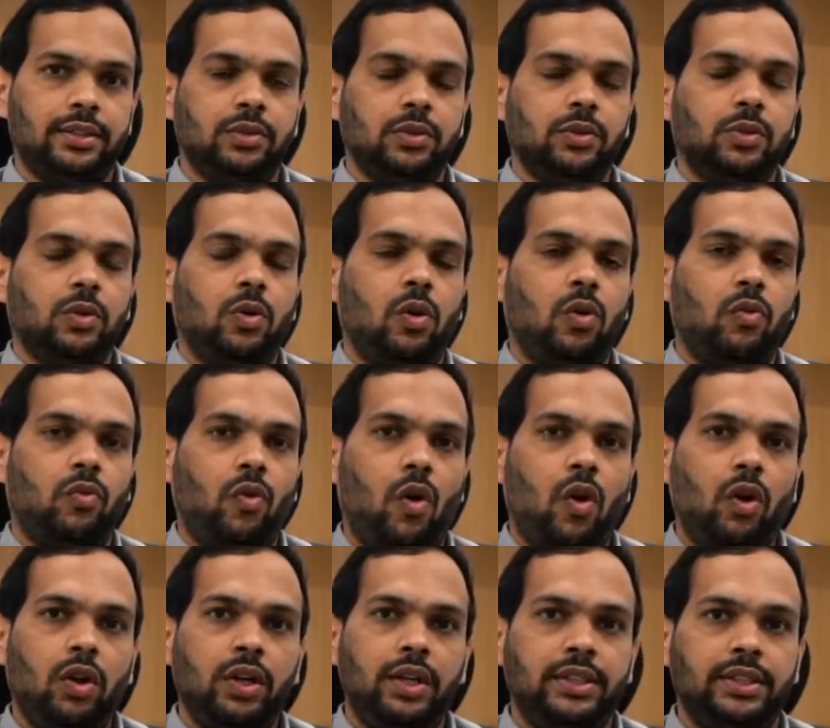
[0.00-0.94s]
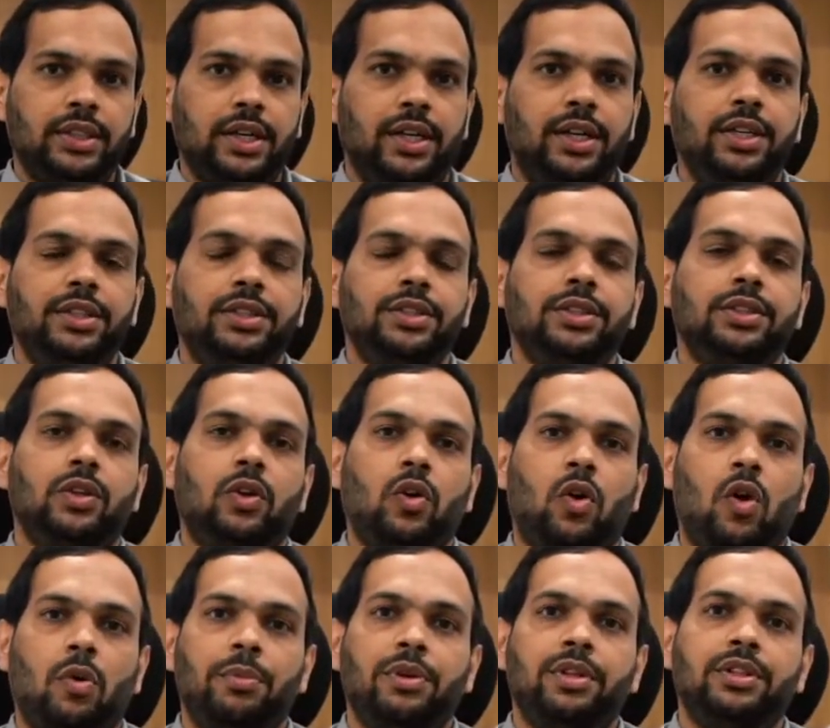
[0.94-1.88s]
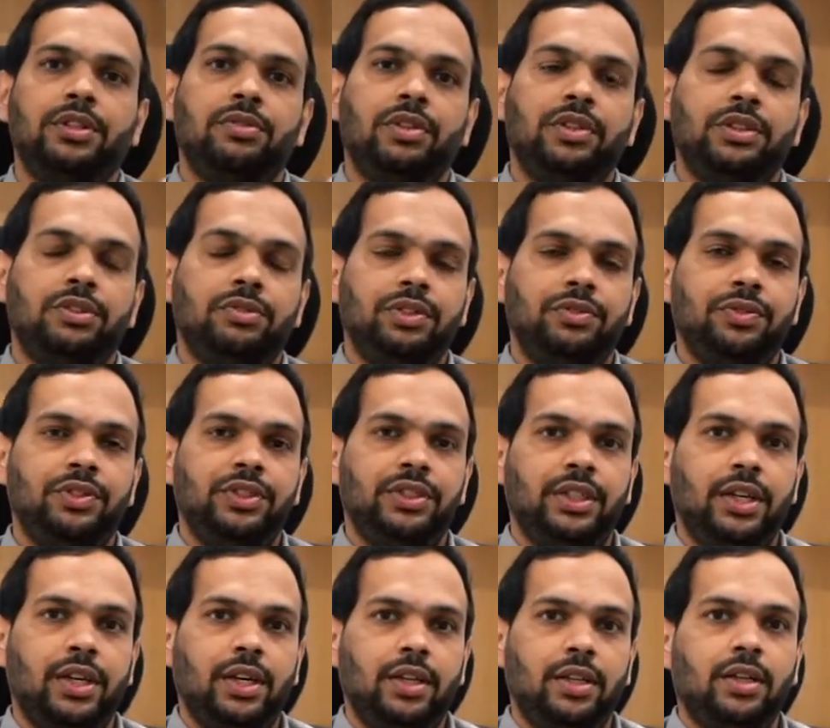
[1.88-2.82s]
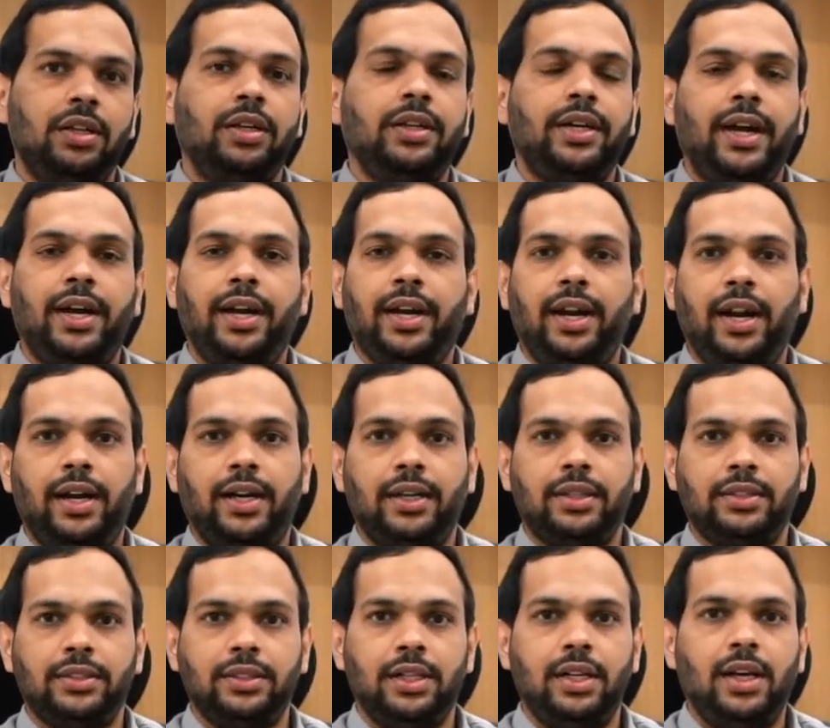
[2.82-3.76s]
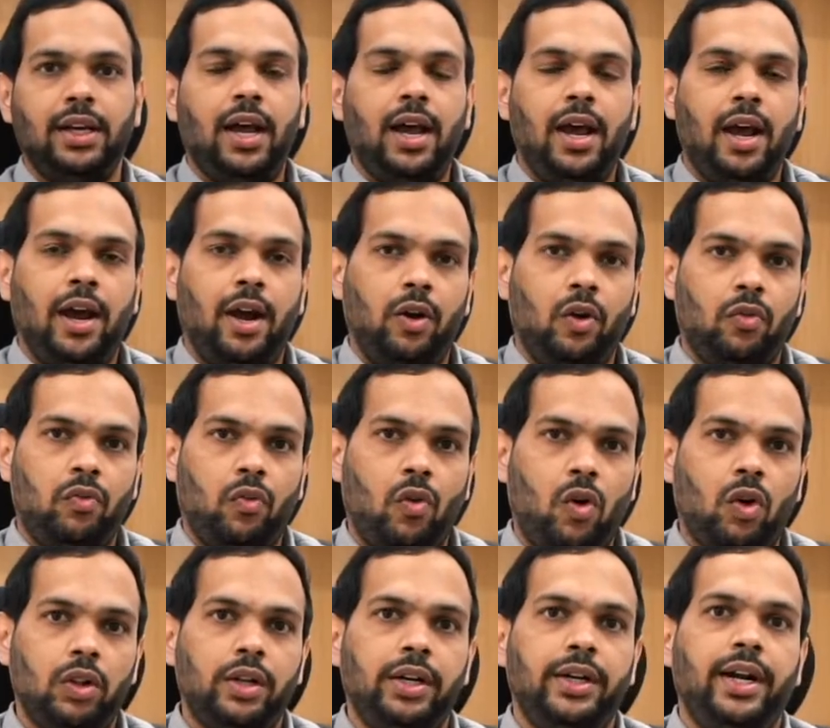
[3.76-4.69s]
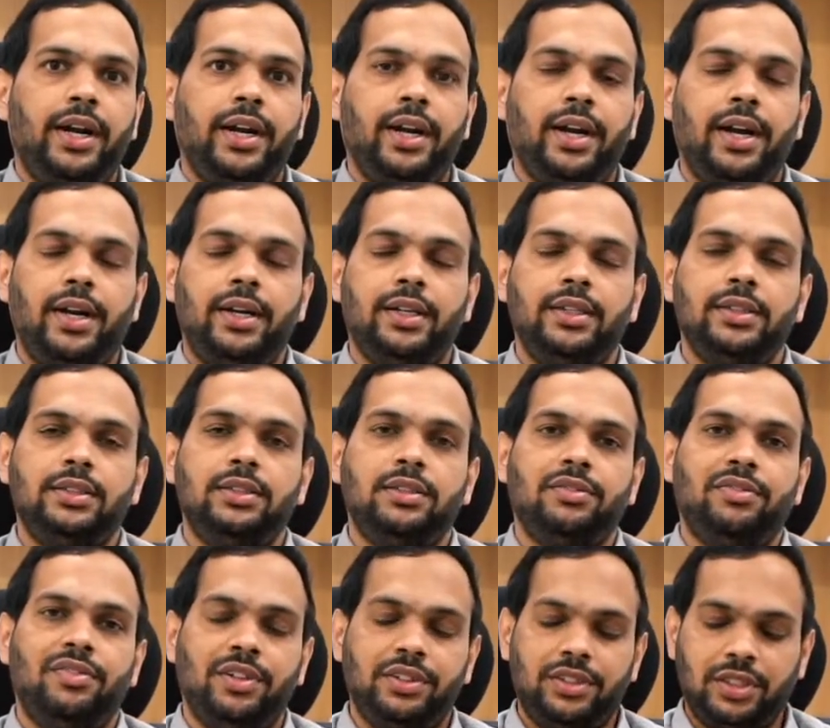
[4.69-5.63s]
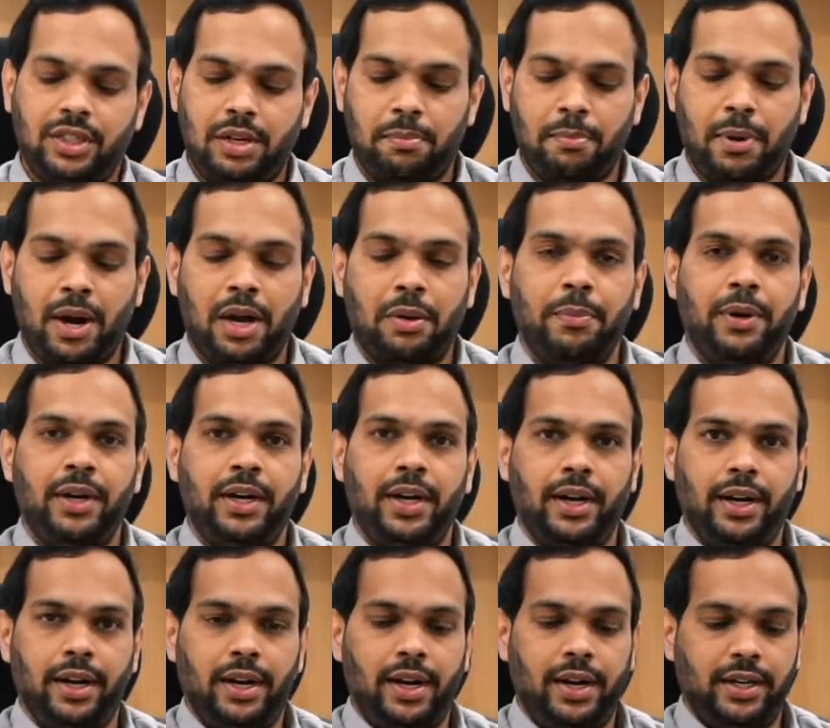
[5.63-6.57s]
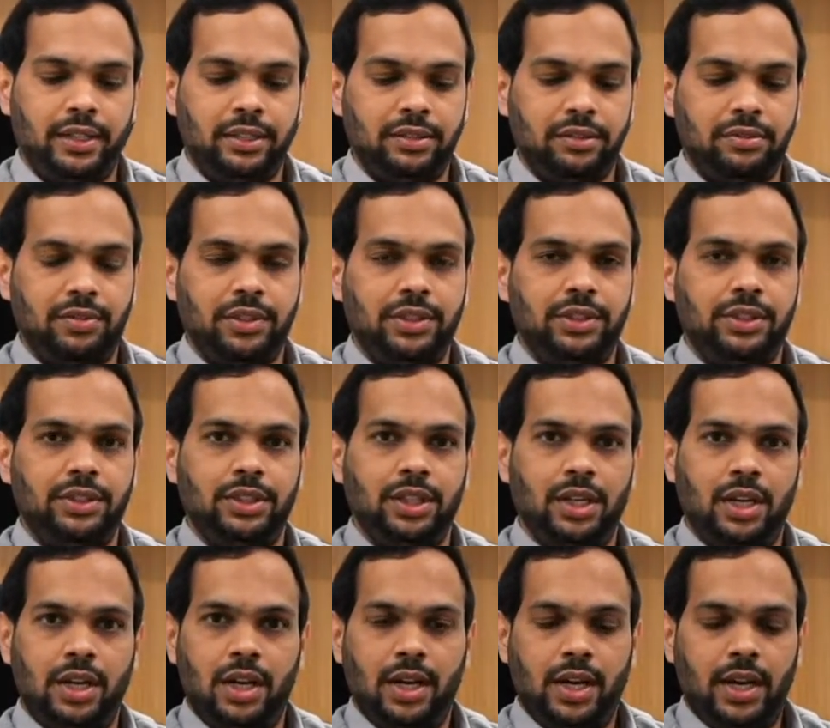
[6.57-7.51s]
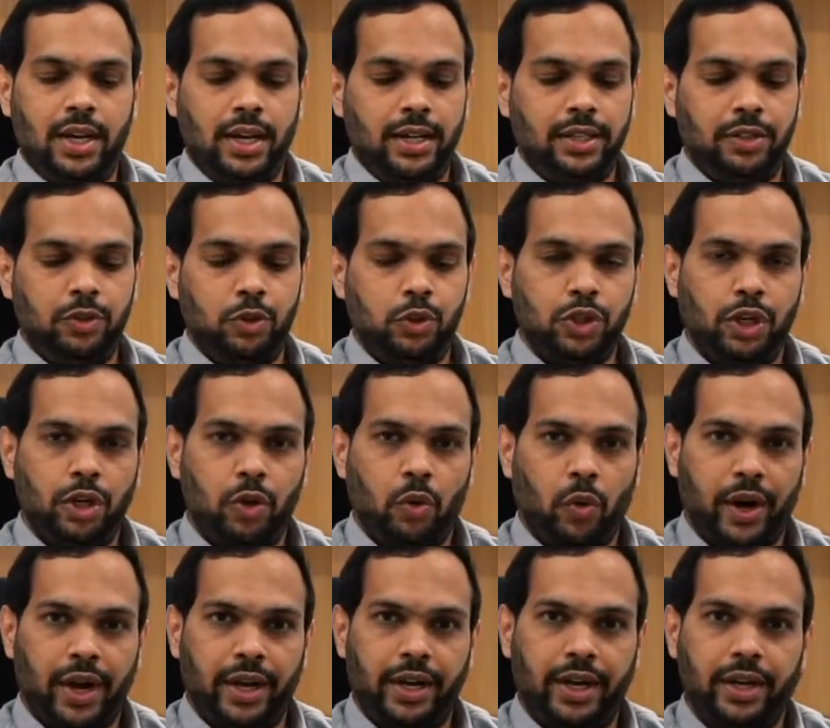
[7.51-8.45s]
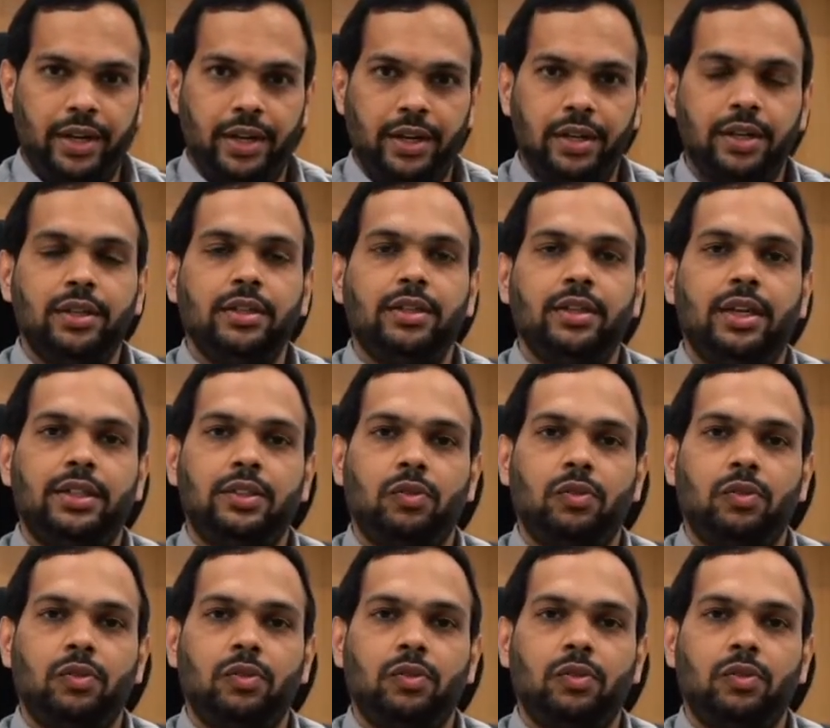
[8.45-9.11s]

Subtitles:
So of all these conditions, the commonest ones which we see are the tendinitis, and of all the tendinitis, the first compartment tendinitis, which is usually located here, that's